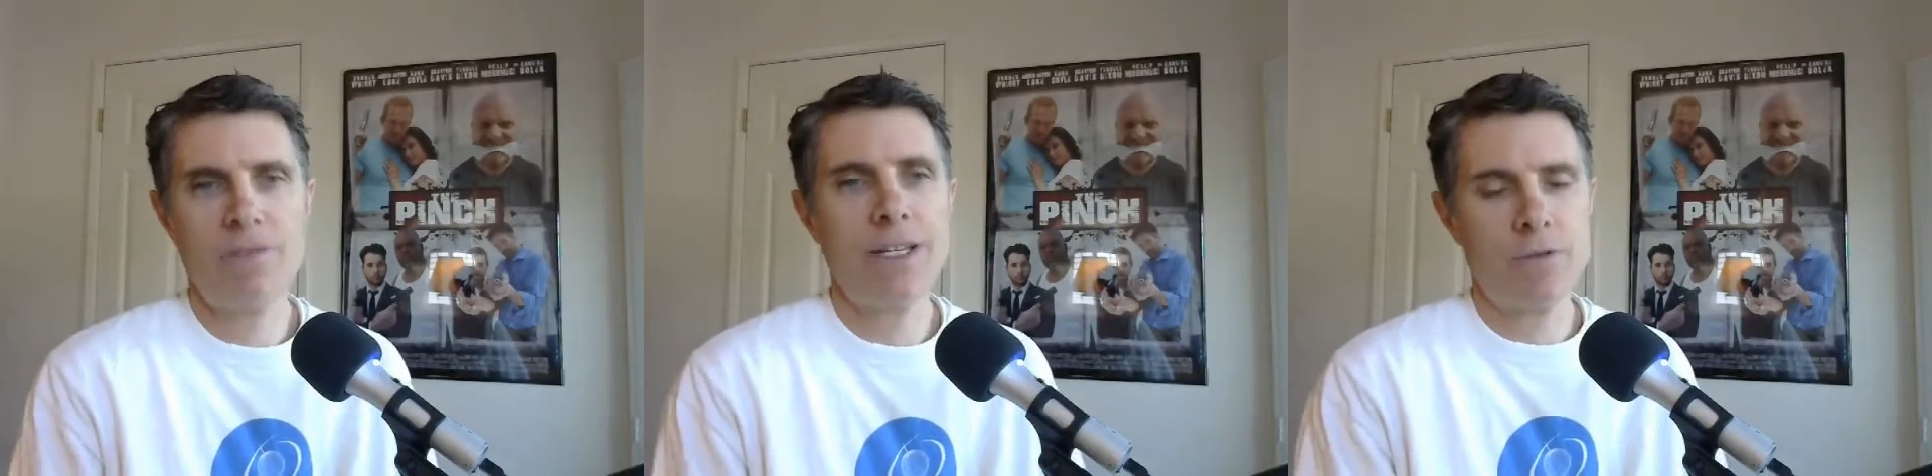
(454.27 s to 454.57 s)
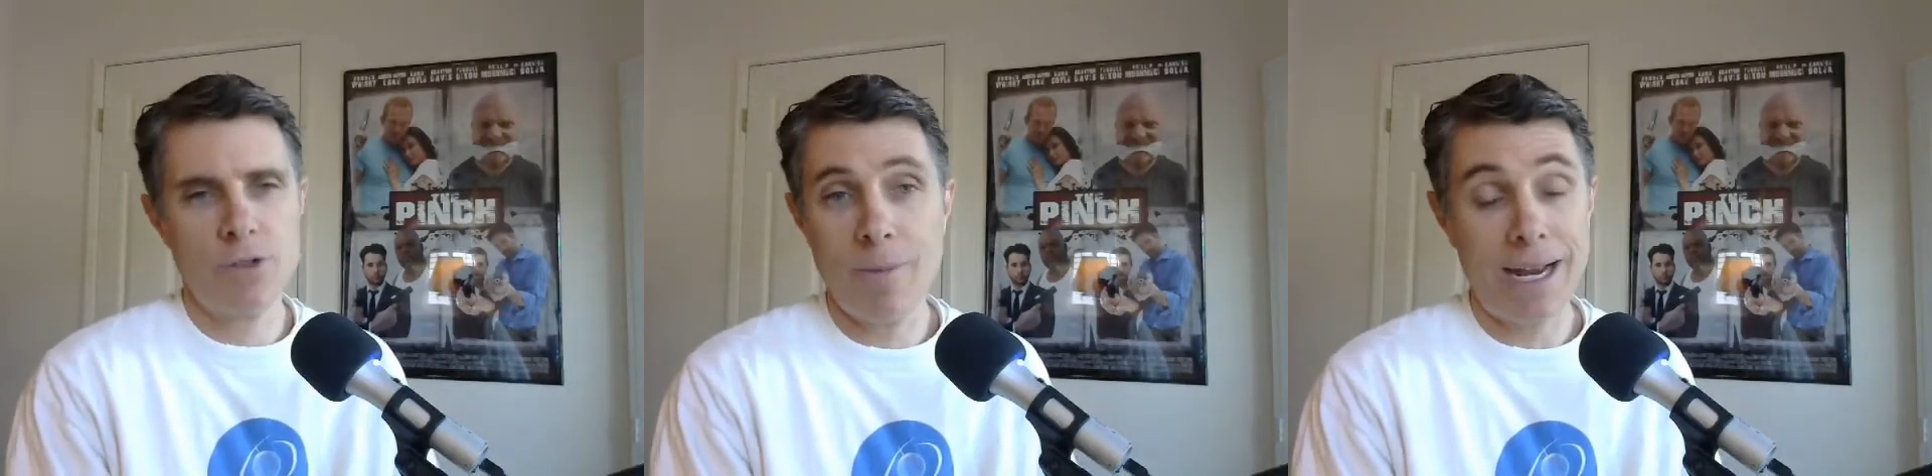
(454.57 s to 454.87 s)

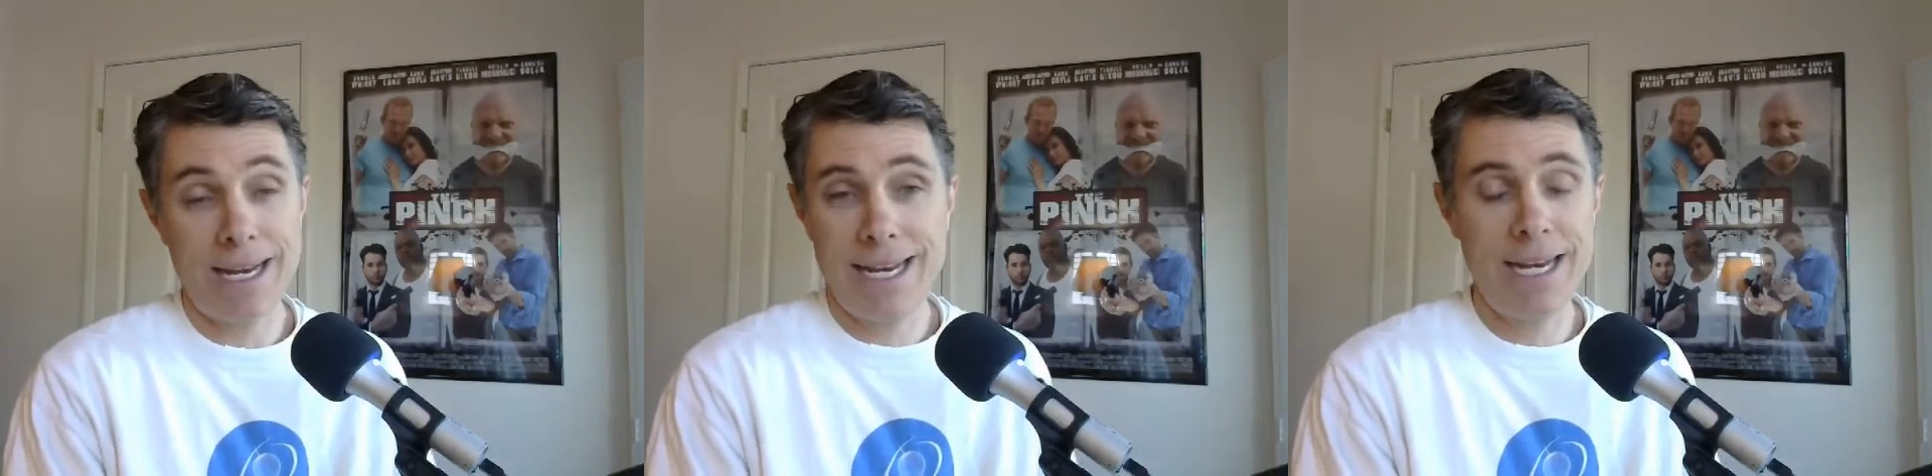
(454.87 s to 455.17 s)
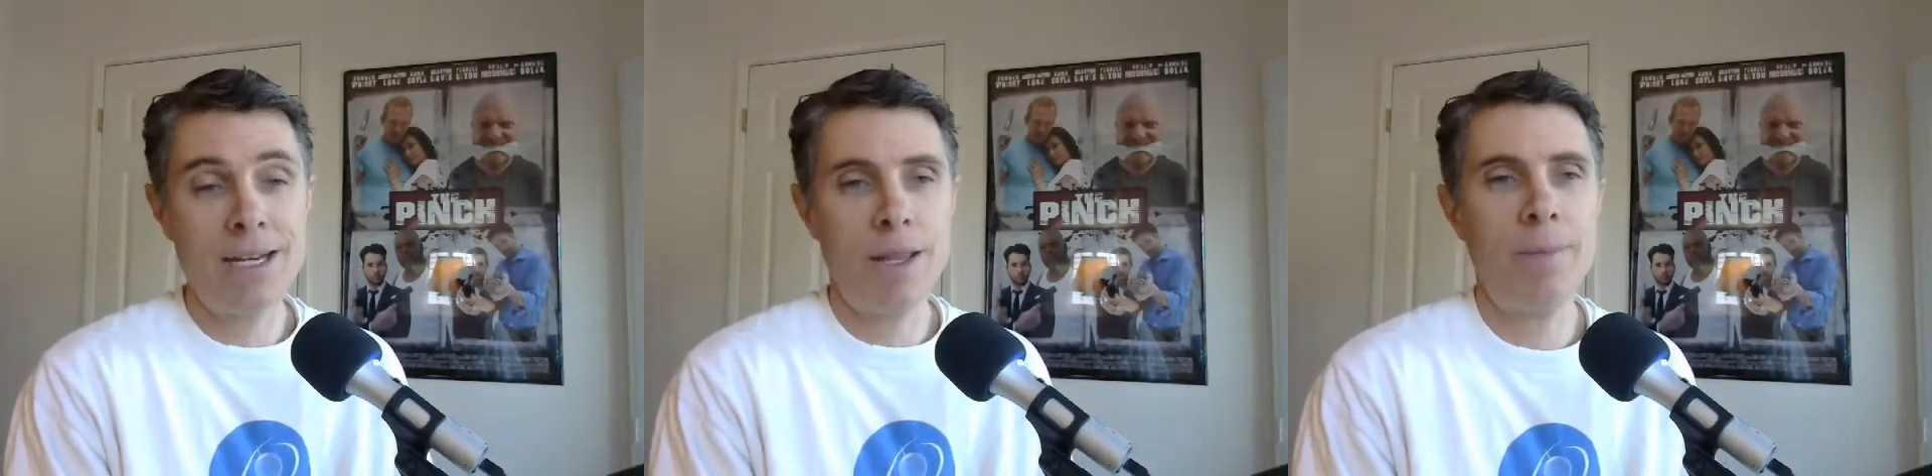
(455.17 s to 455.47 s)
festival, so I'm not going to get
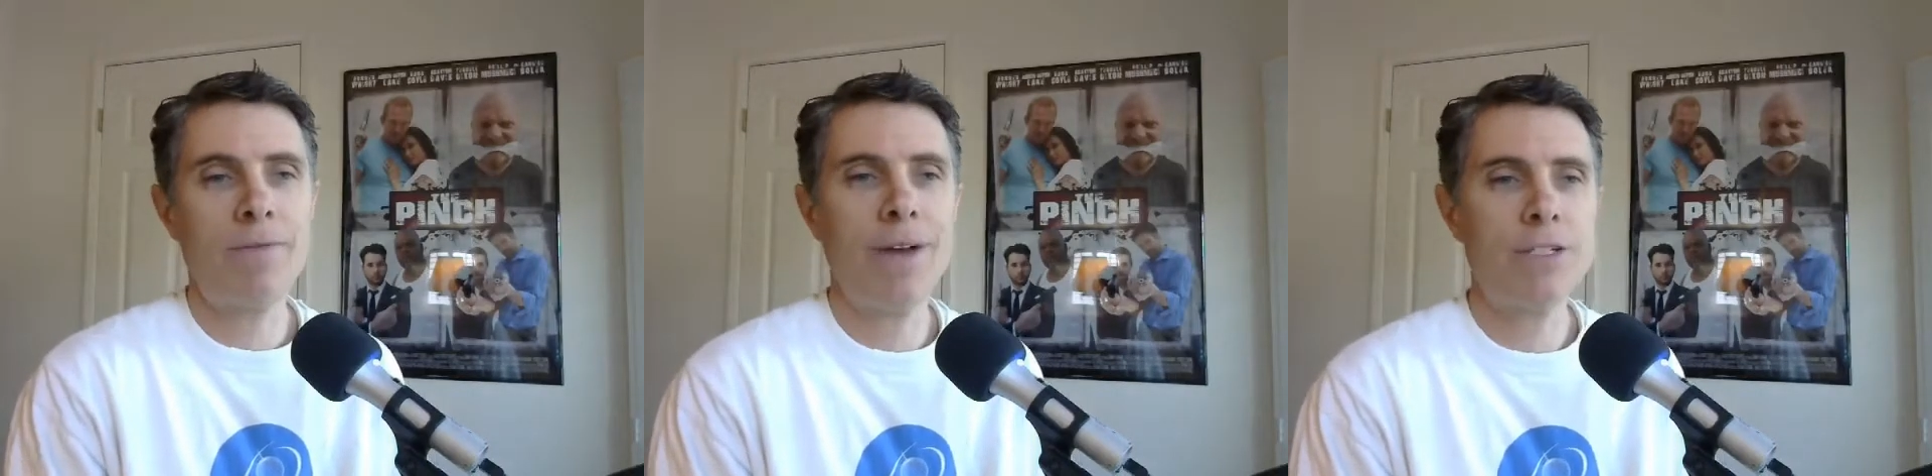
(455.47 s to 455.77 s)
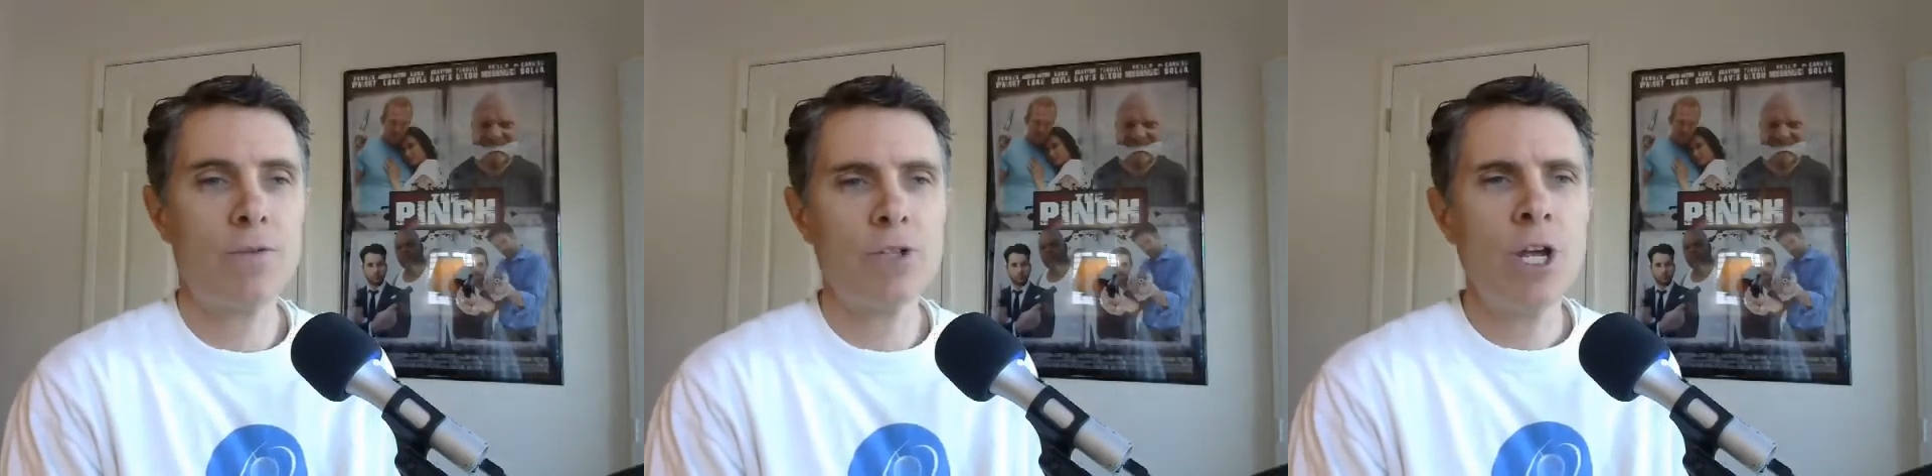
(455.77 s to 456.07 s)
into the big
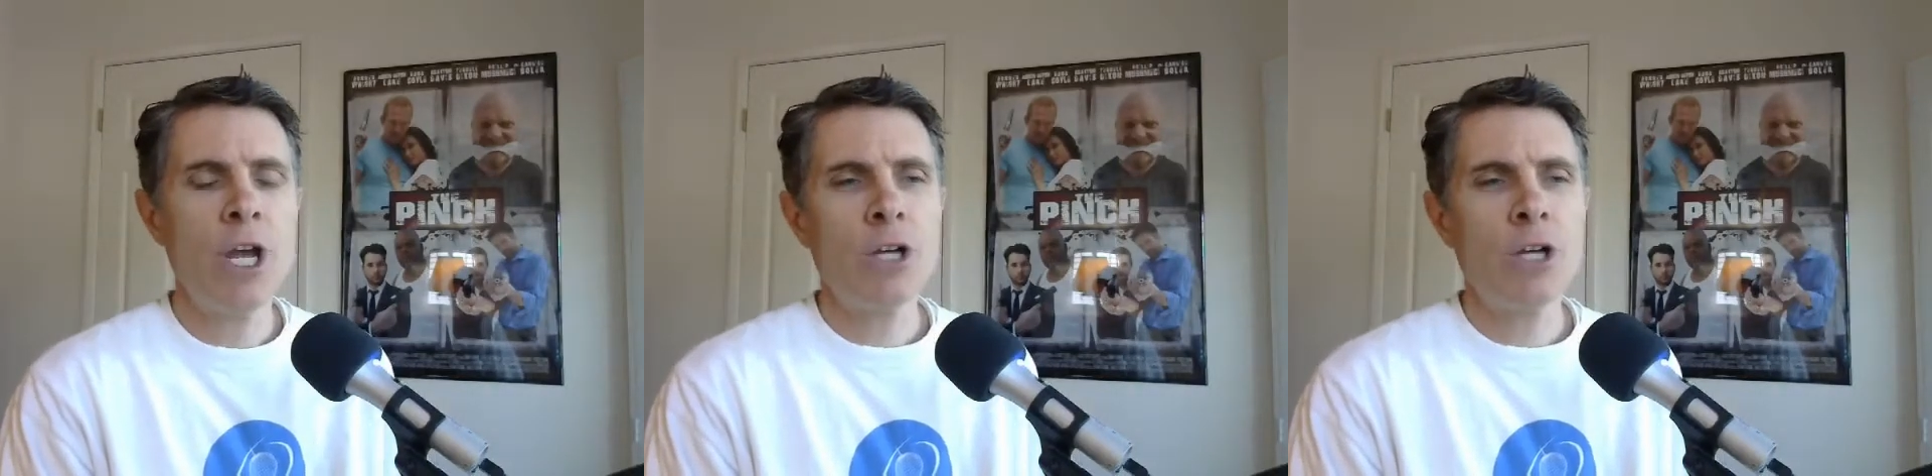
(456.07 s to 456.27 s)
festivals.